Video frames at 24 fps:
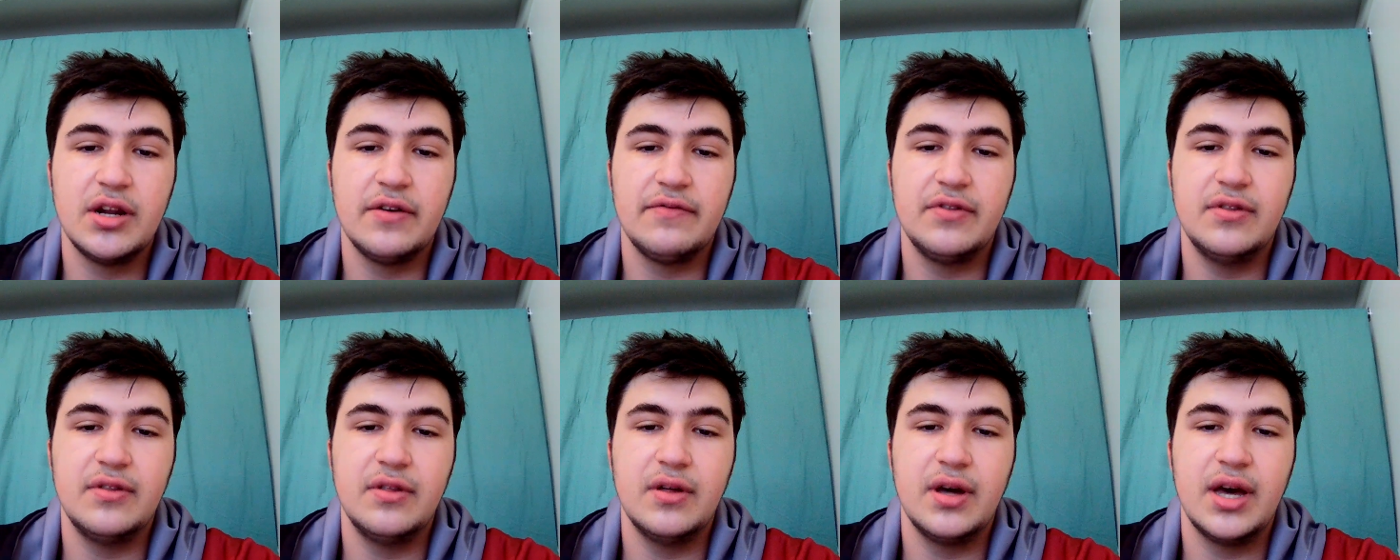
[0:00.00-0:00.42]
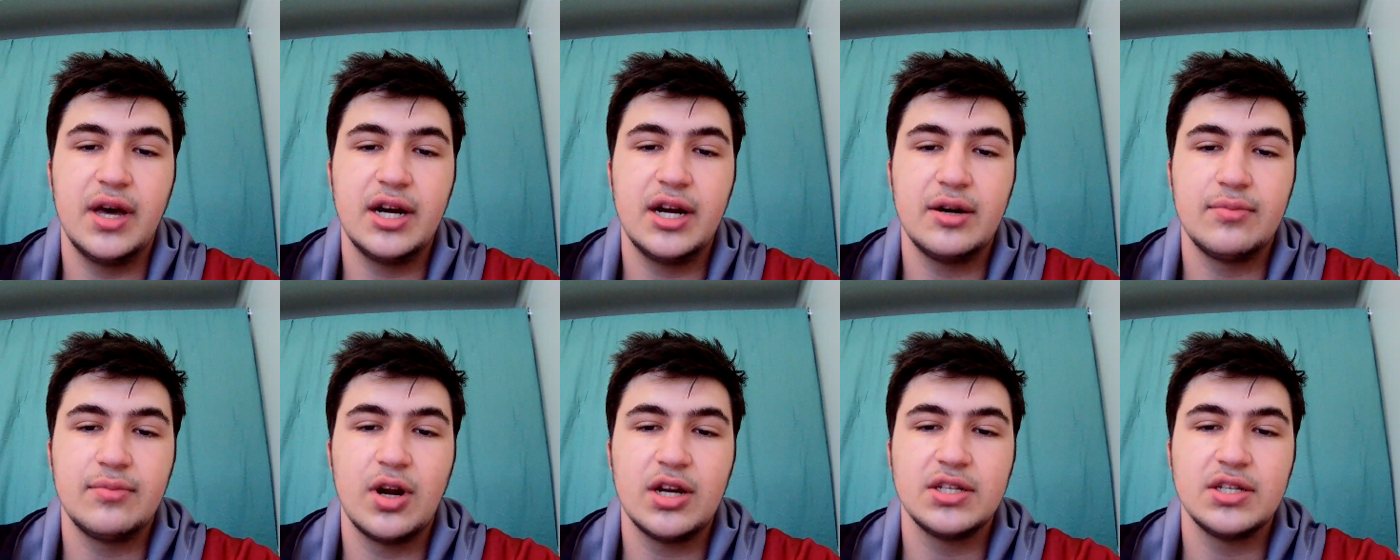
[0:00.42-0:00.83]
of the
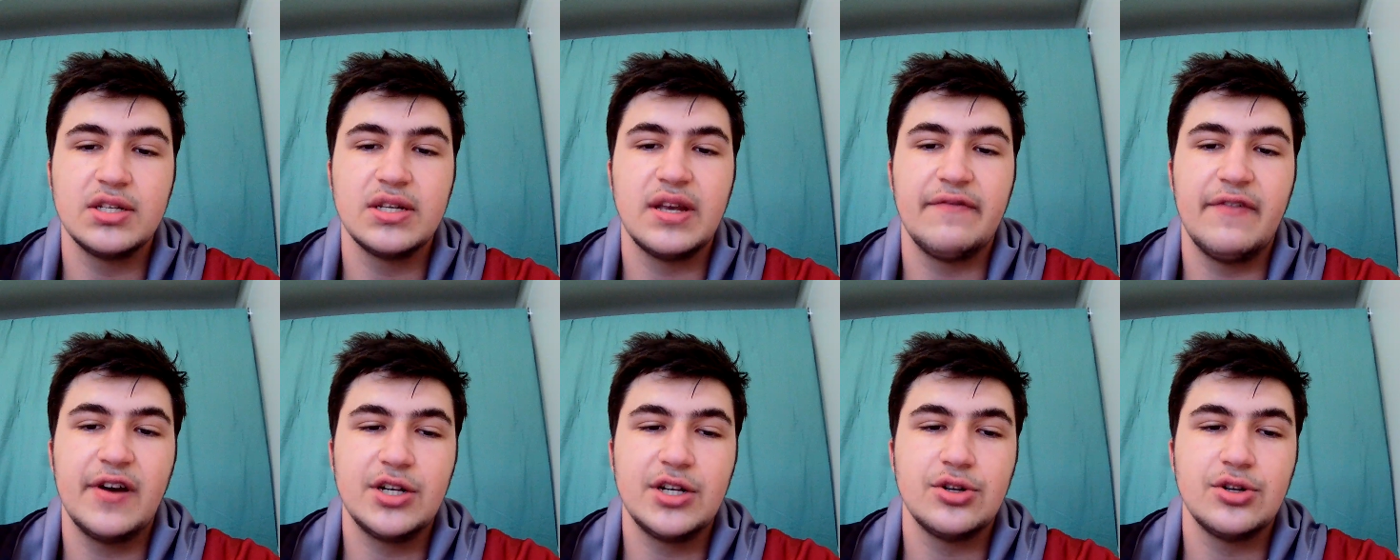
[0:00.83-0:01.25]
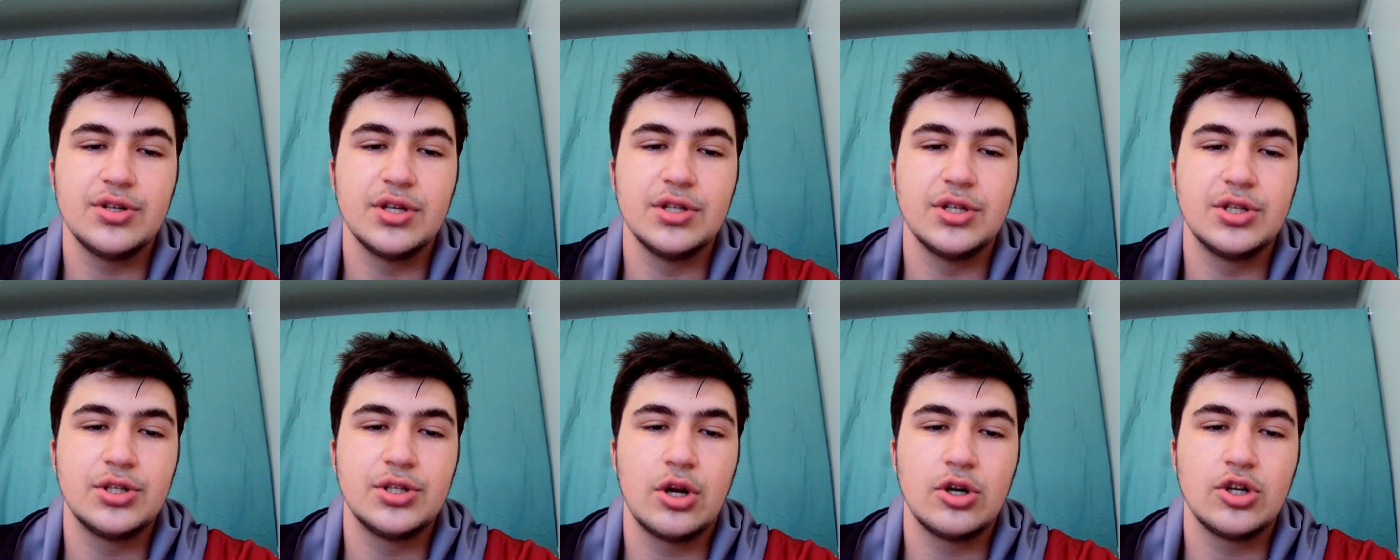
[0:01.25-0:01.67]
Enterprise's
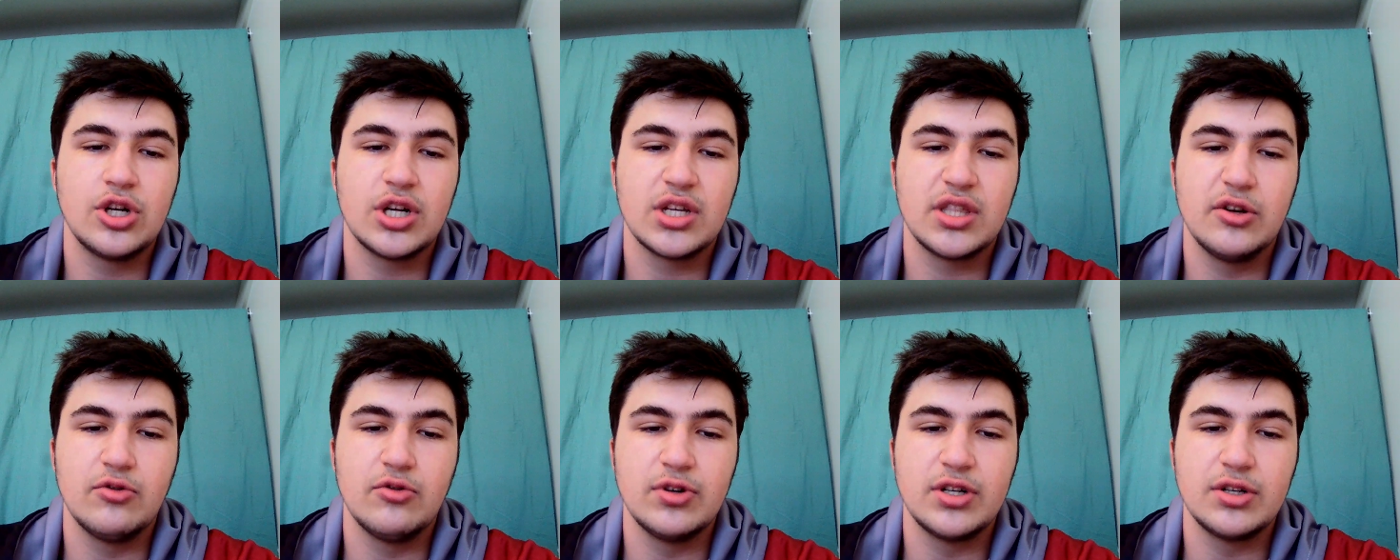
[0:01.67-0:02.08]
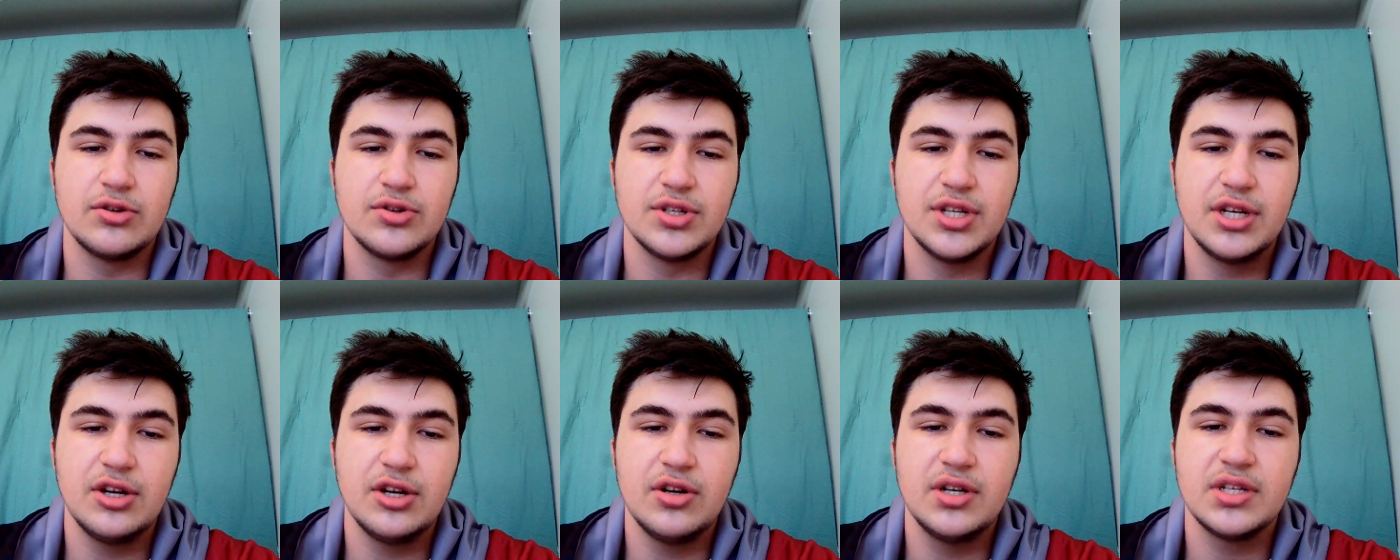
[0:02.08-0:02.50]
adventures in Star Trek the
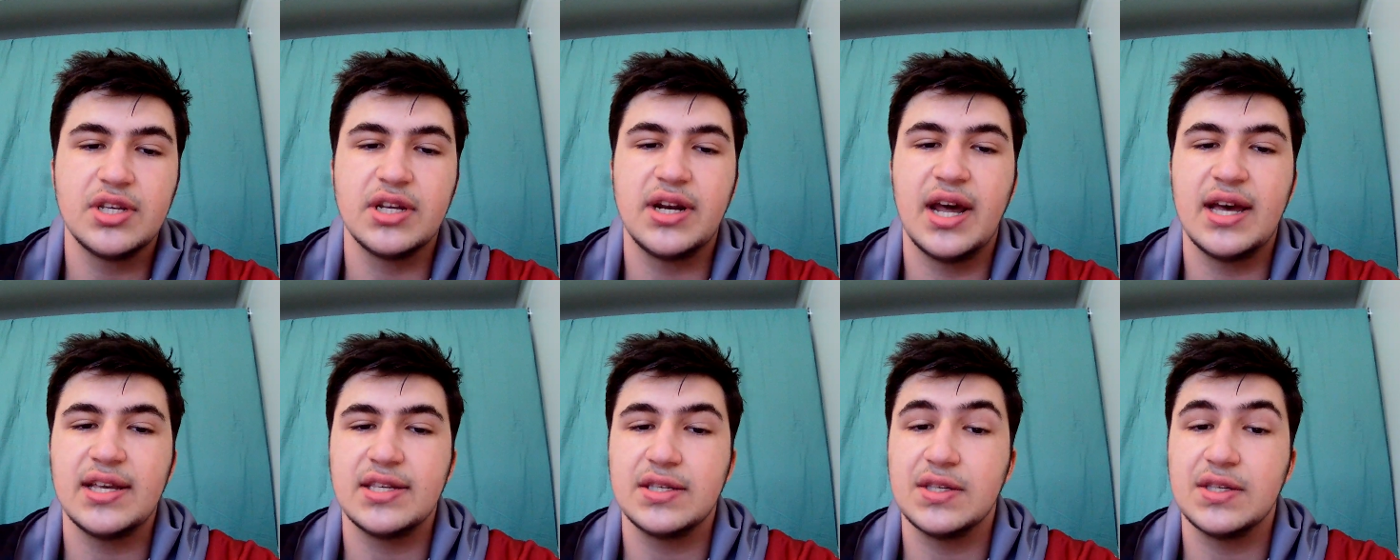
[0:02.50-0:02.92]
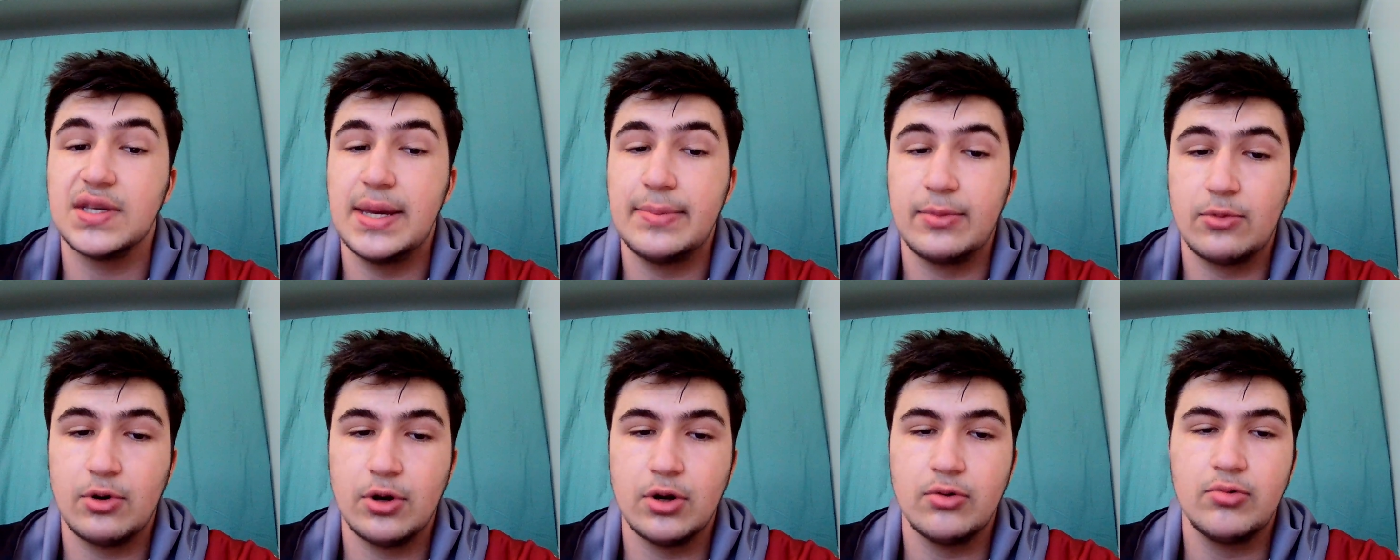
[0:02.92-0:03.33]
original series and has the
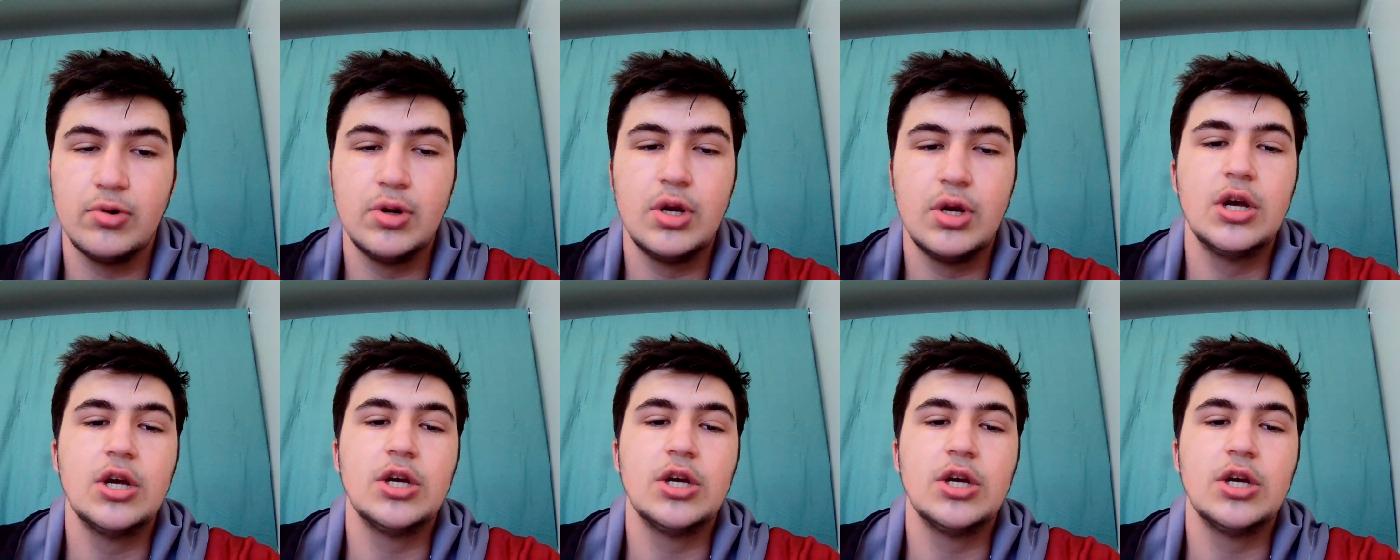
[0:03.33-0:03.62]
same crew.